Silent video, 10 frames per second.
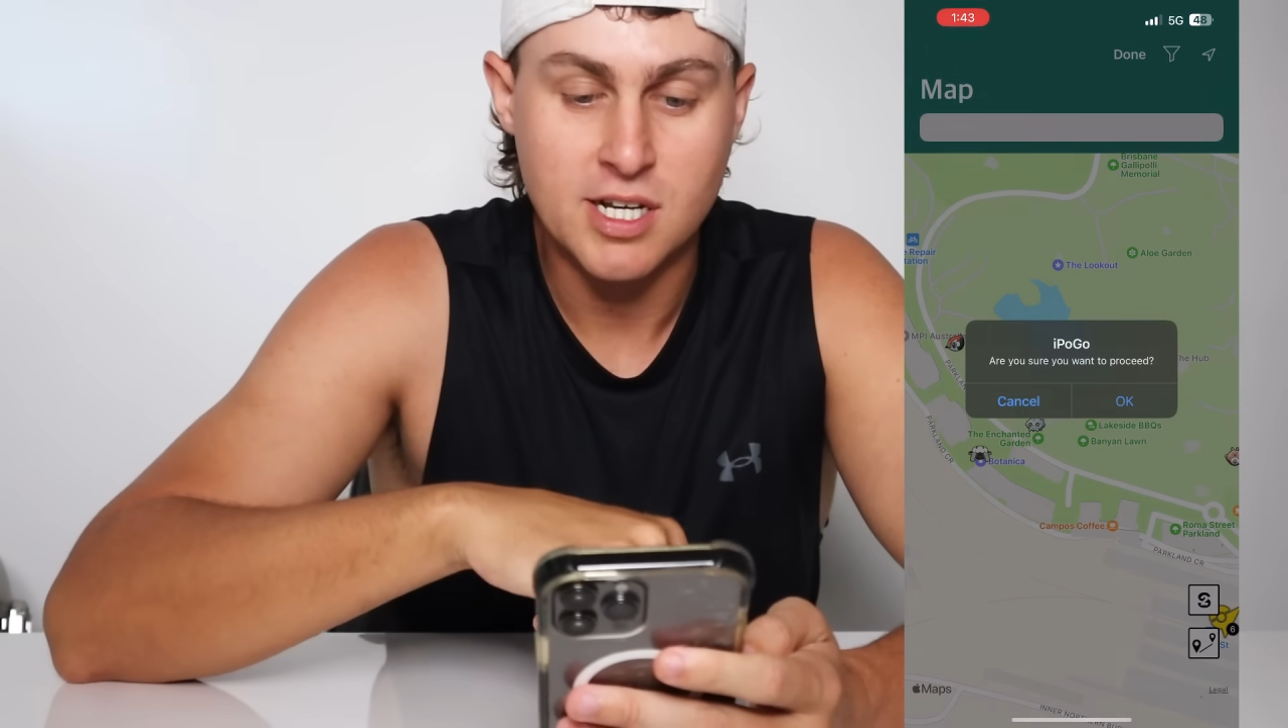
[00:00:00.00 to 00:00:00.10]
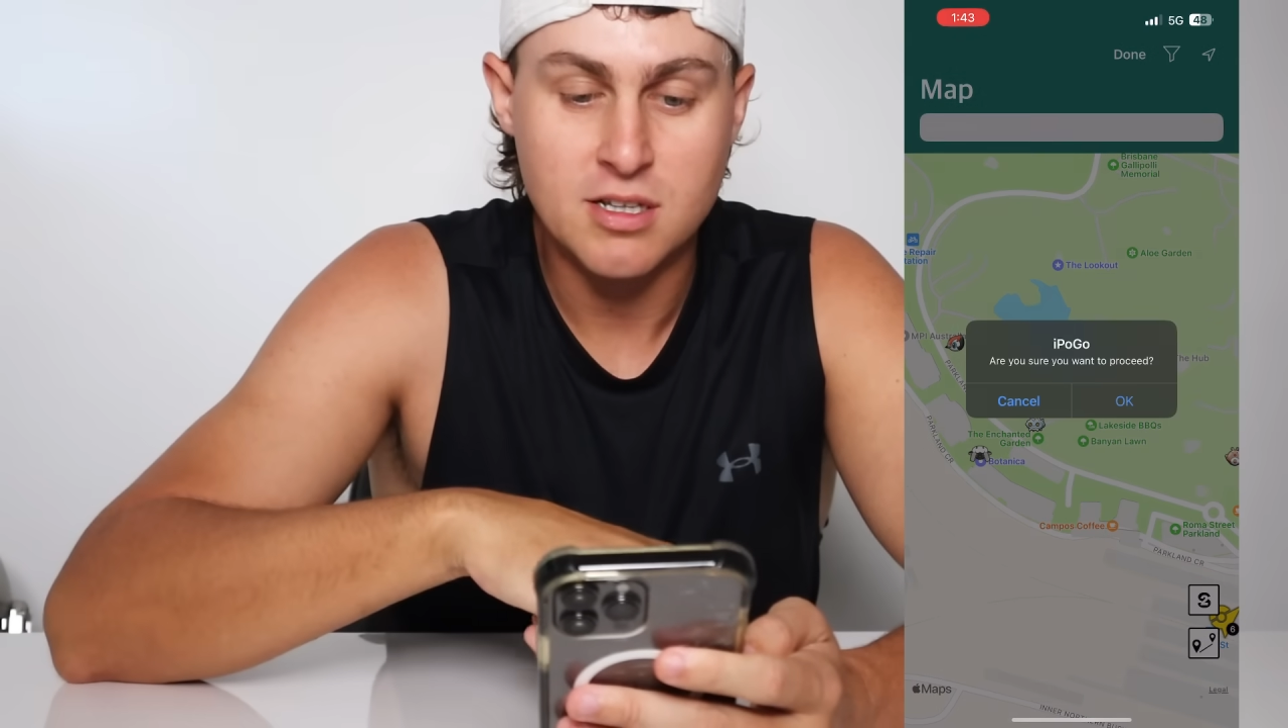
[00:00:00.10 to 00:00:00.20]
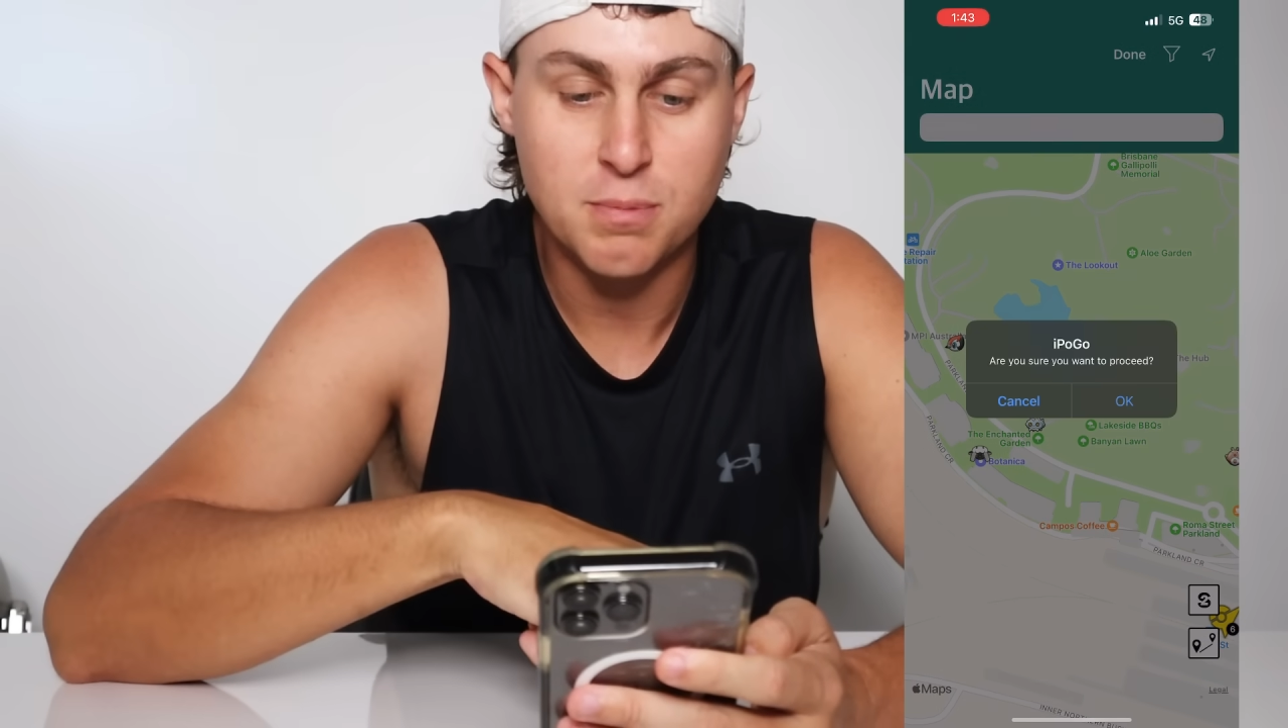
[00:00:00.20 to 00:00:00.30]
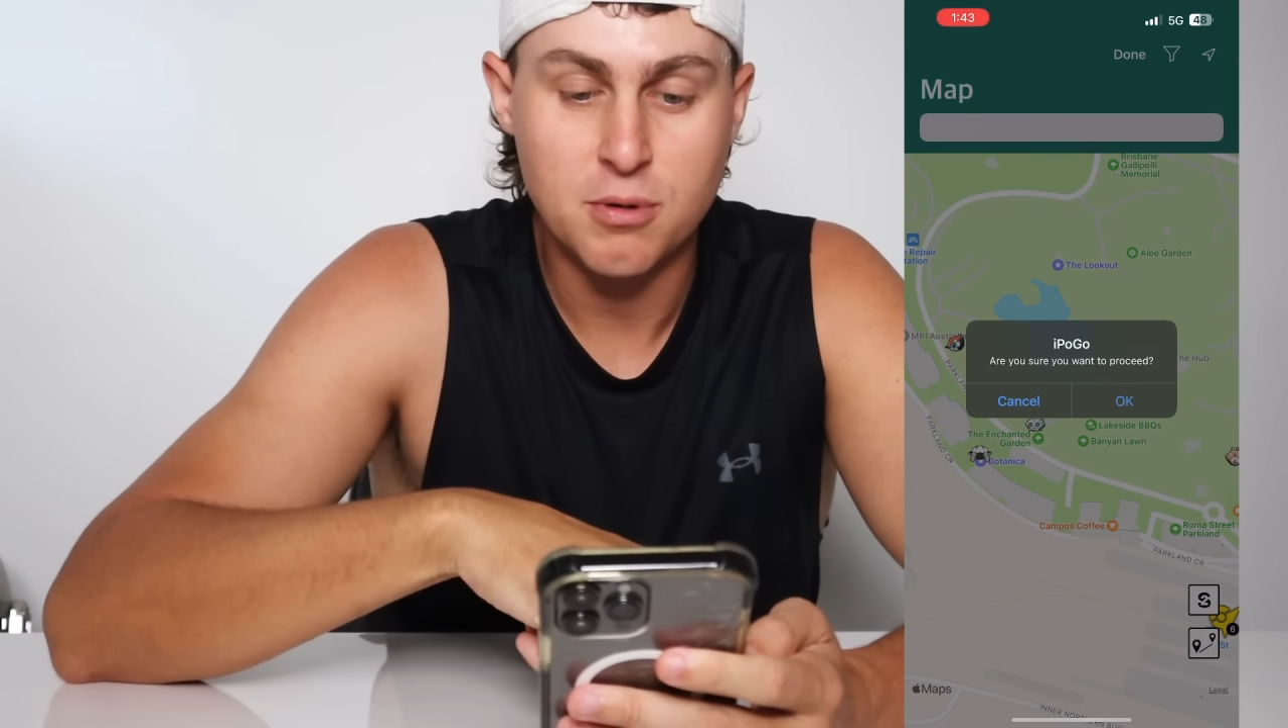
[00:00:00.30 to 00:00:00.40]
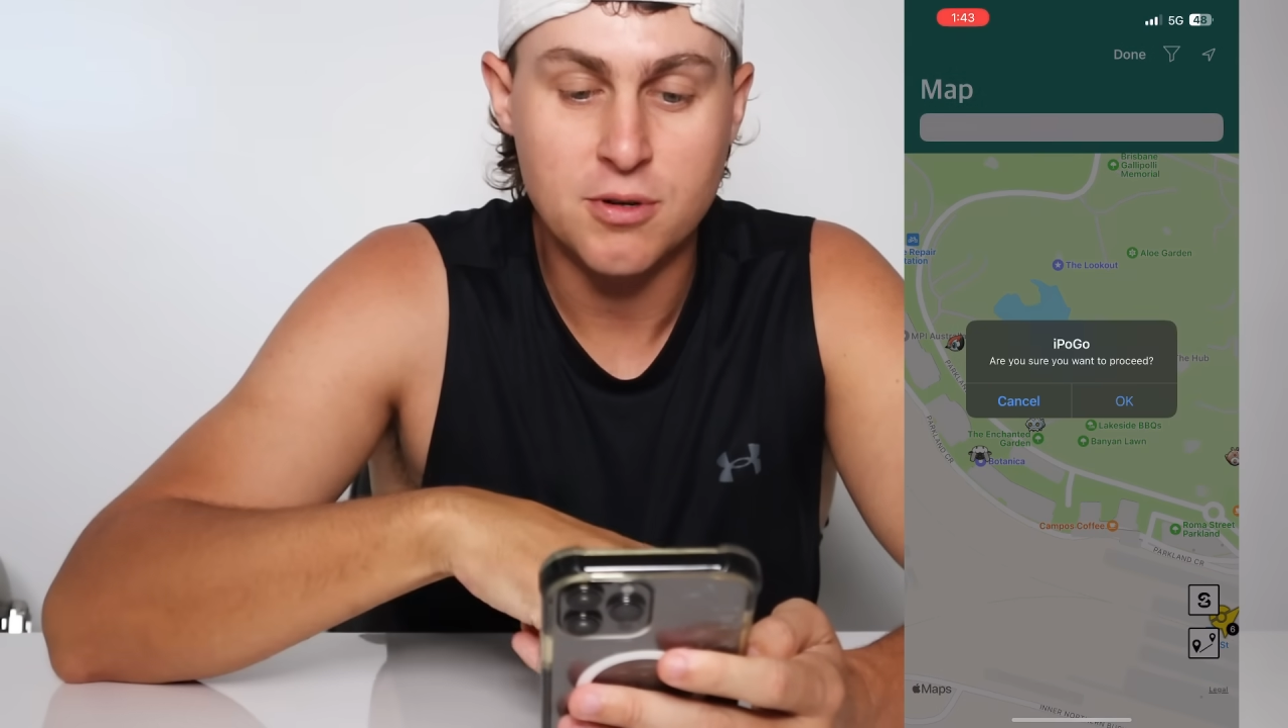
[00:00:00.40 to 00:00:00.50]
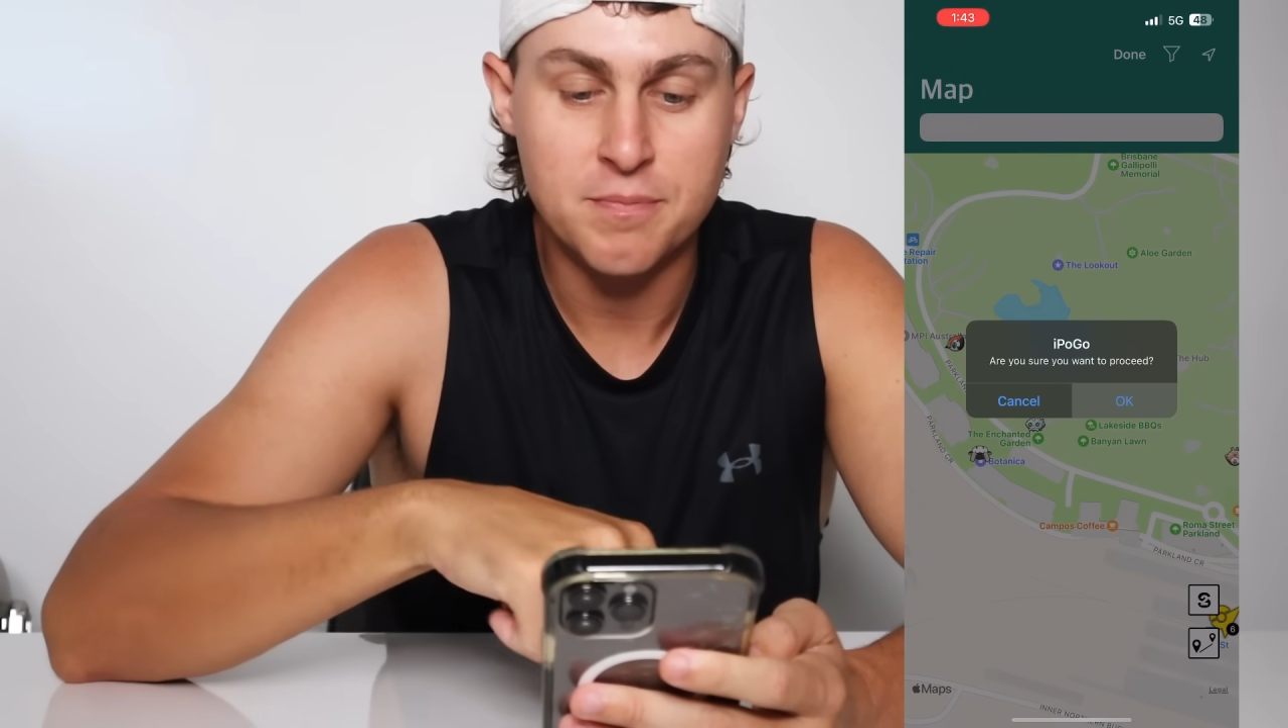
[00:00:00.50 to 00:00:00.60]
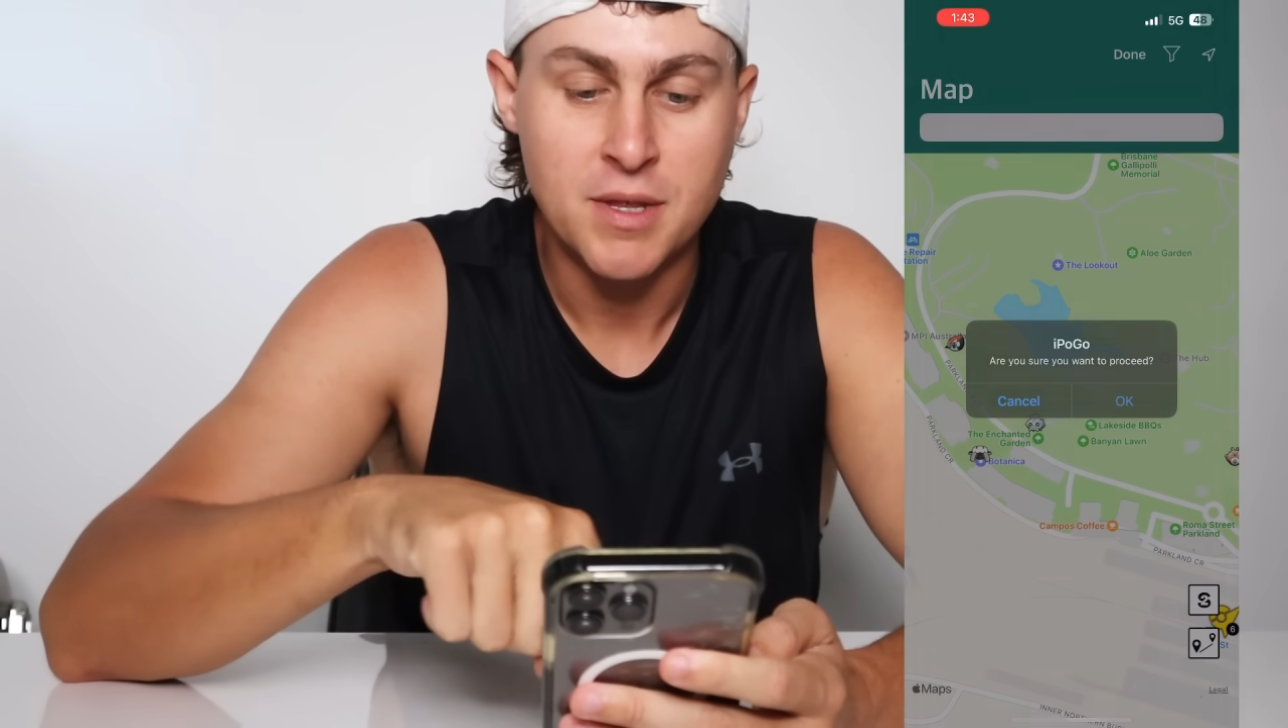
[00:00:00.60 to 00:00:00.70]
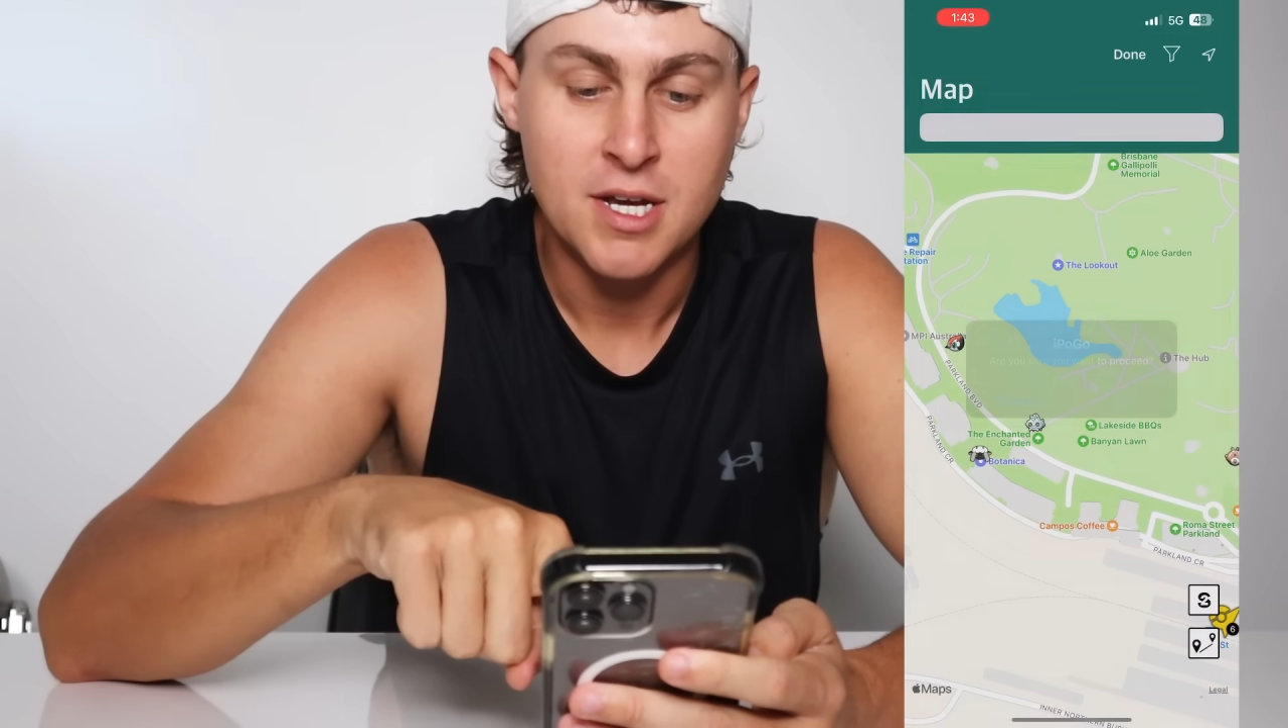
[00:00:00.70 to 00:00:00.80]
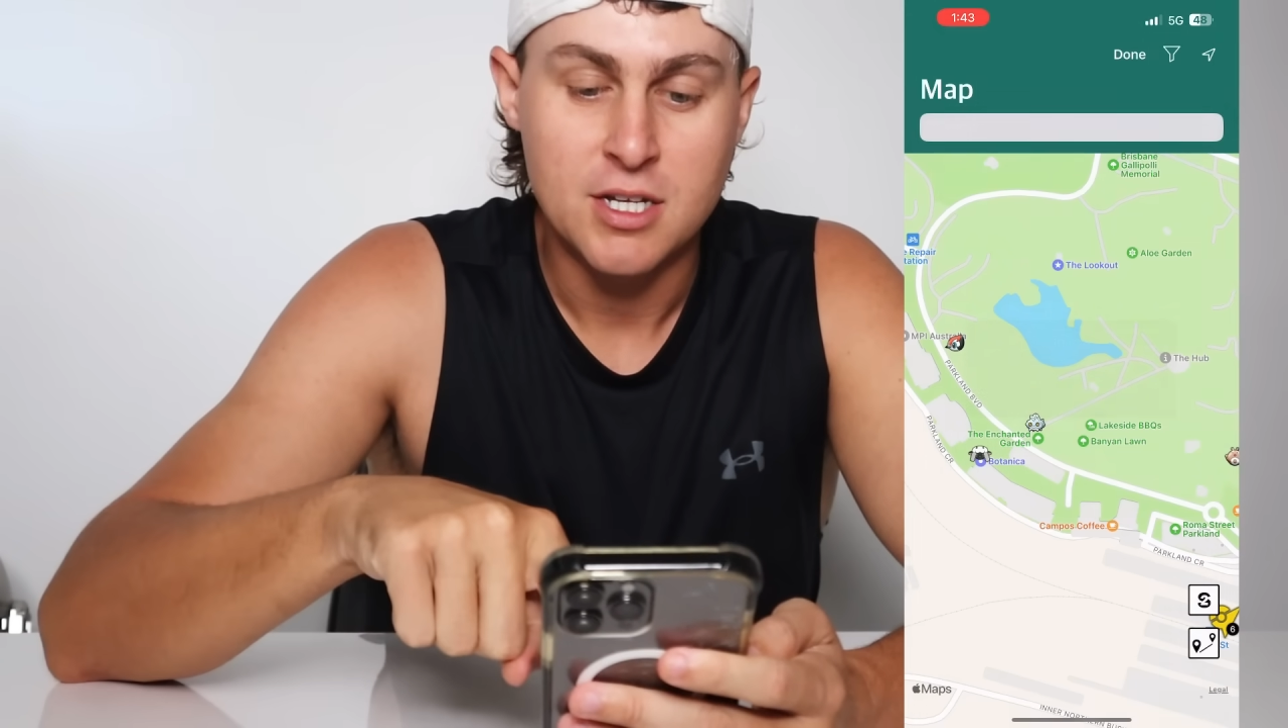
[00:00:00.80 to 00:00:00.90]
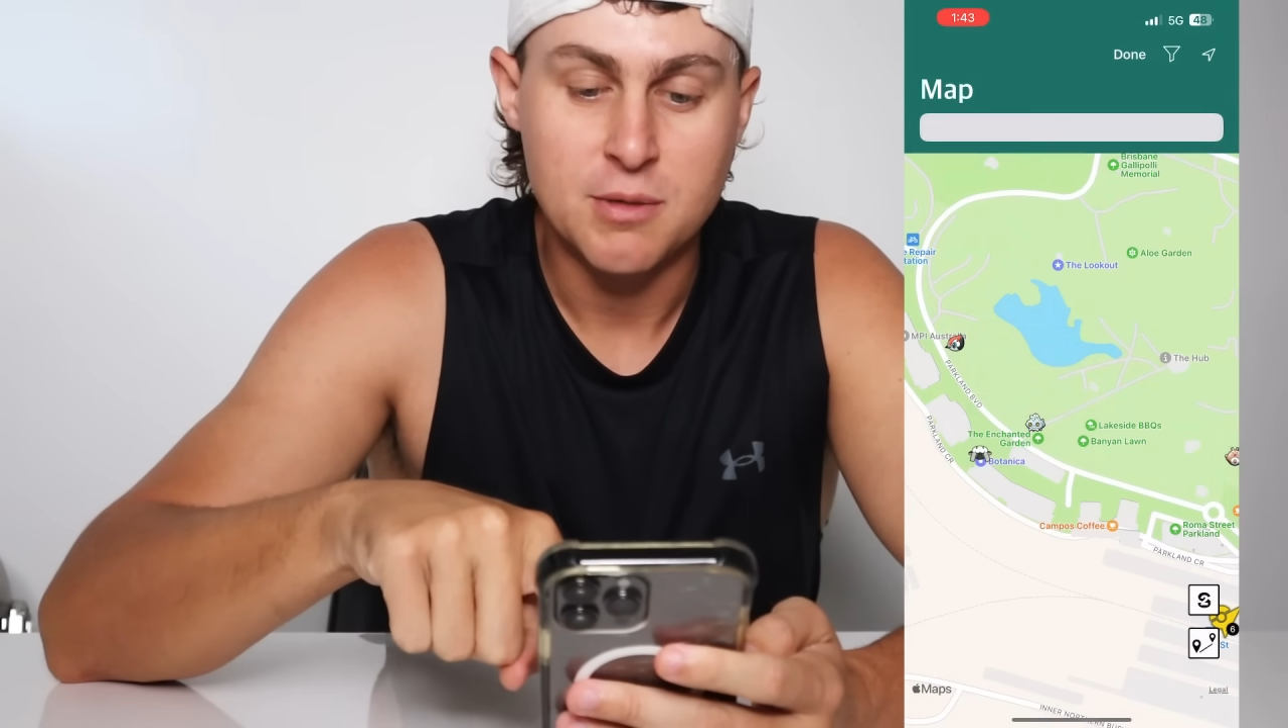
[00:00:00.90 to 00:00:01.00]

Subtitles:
teleport.